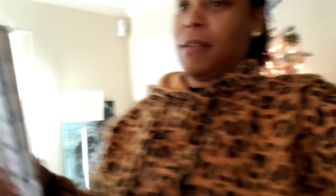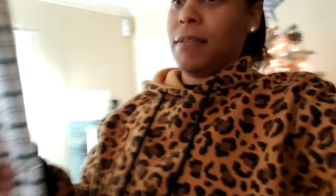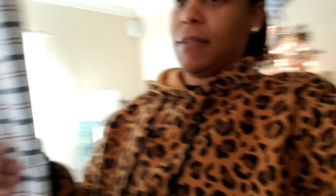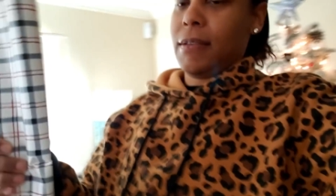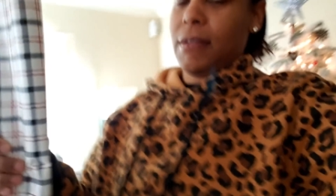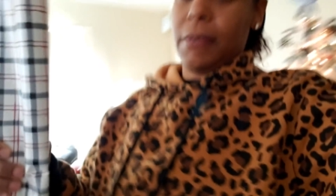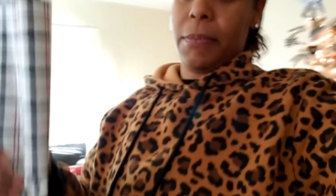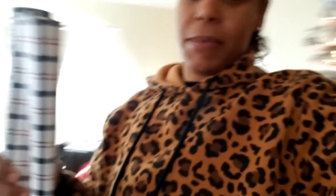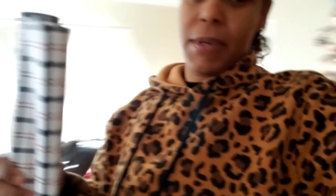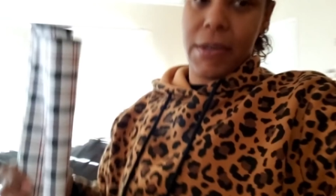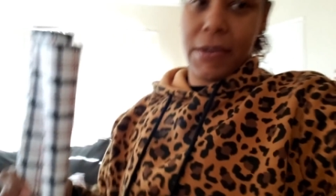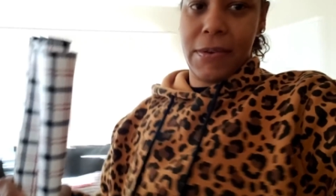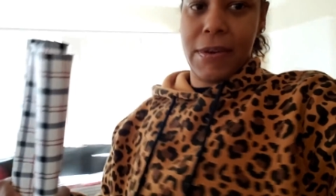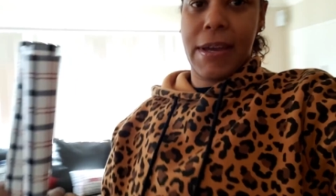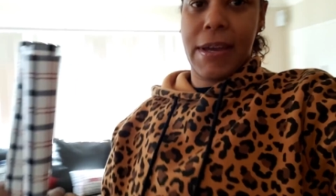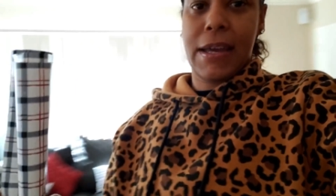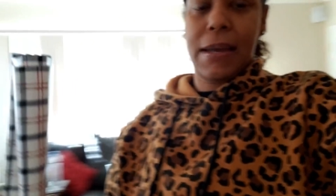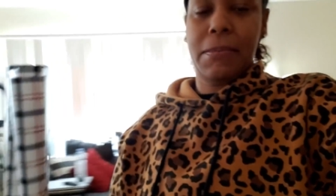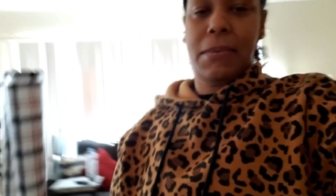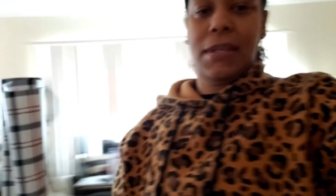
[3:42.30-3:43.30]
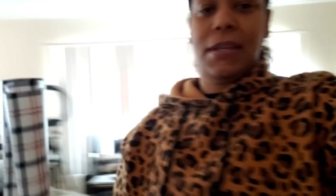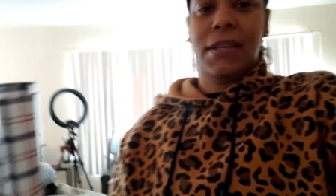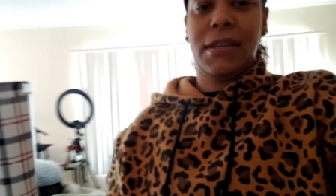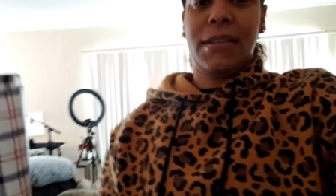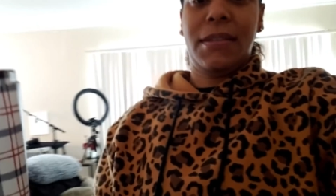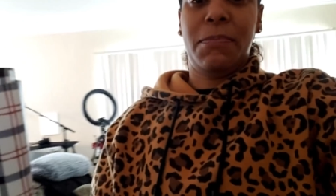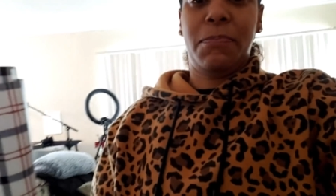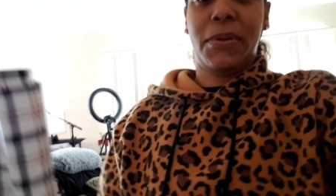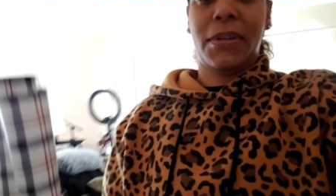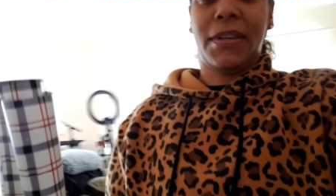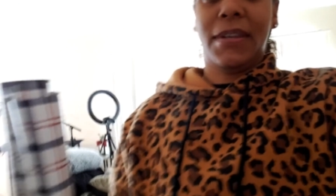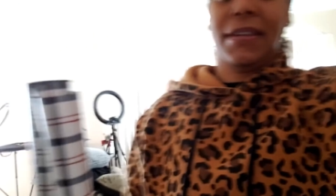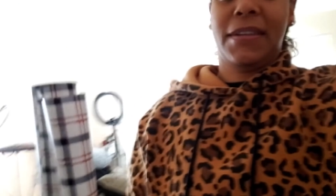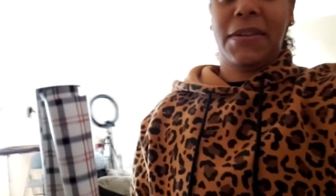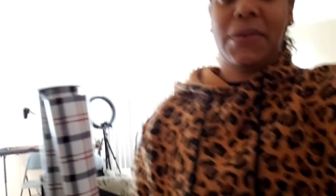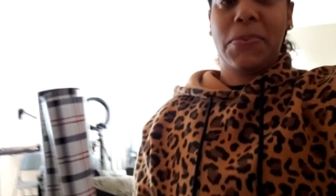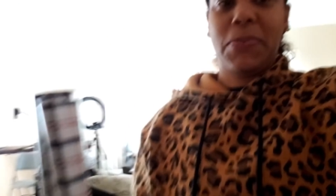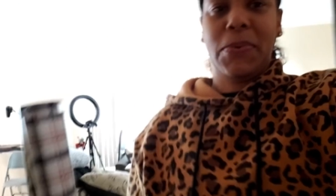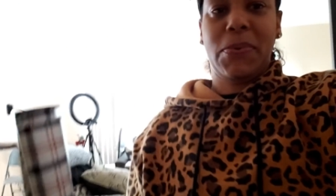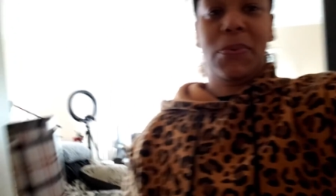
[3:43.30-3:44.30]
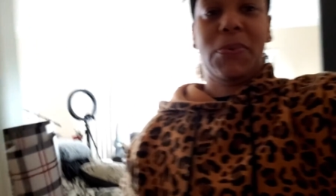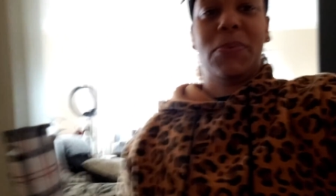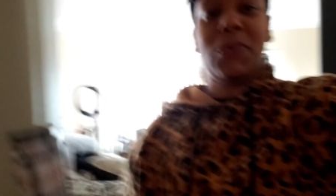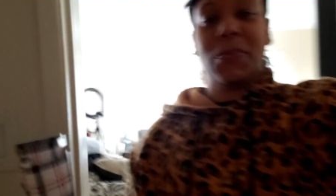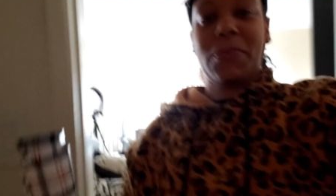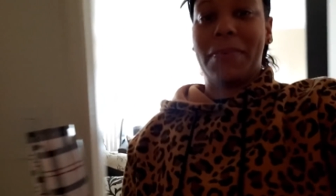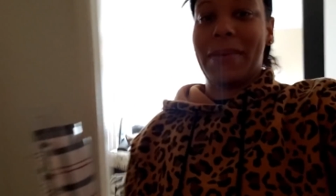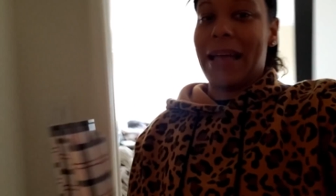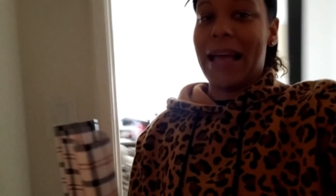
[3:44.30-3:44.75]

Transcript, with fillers: So let me grab this and put it in the room.